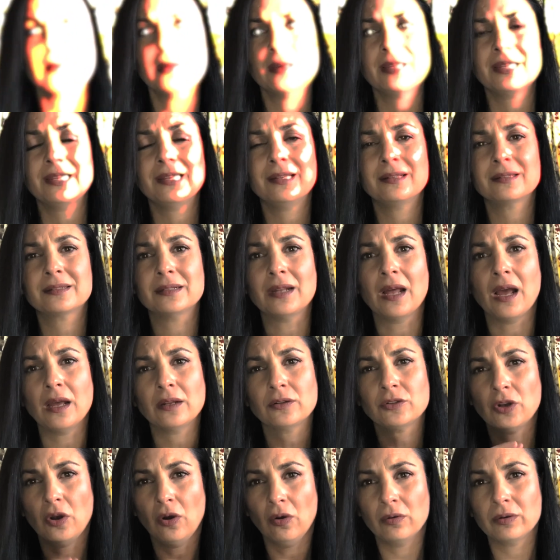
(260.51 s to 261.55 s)
He's not
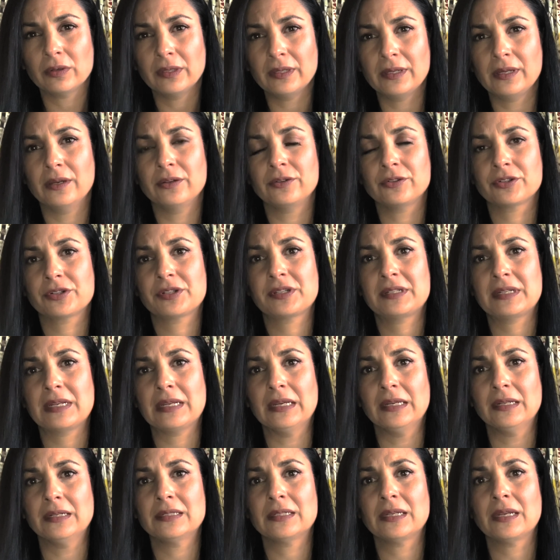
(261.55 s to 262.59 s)
totally
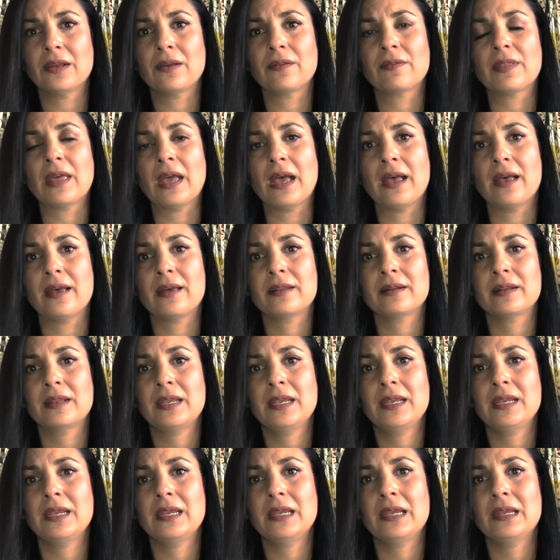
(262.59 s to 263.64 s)
understanding that
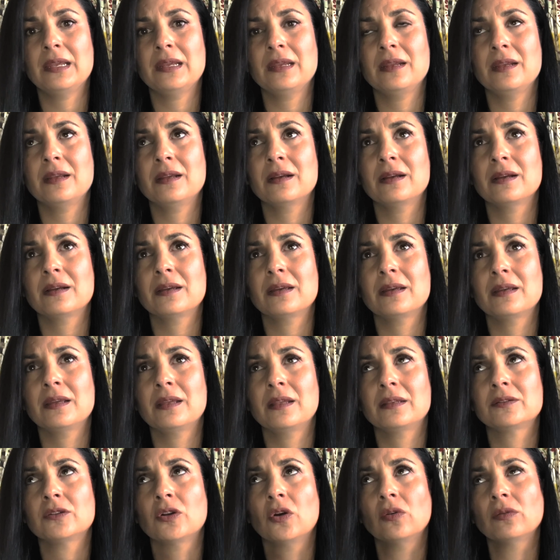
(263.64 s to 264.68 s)
he
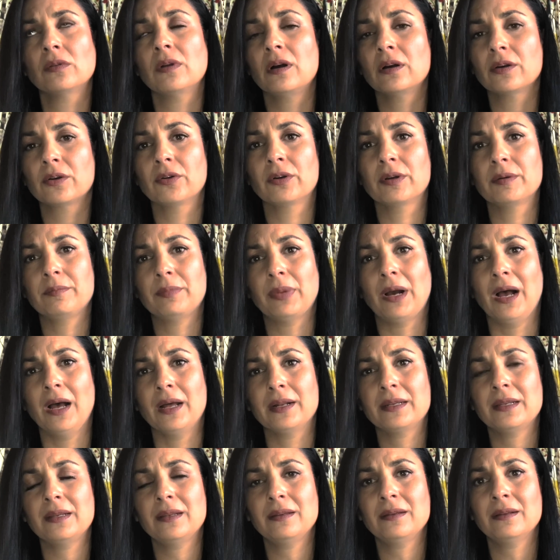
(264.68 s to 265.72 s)
is no longer in
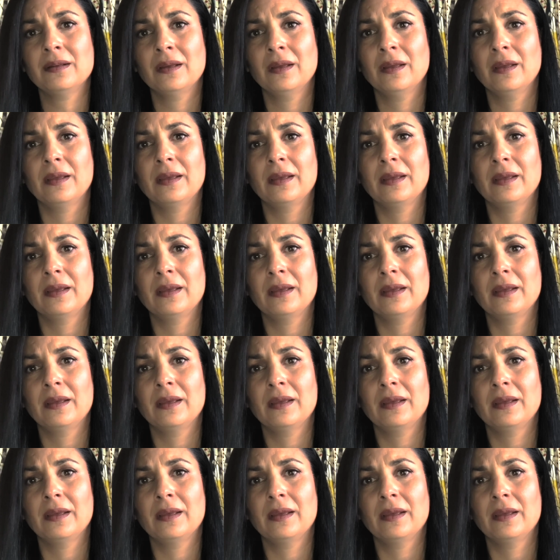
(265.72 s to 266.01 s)
body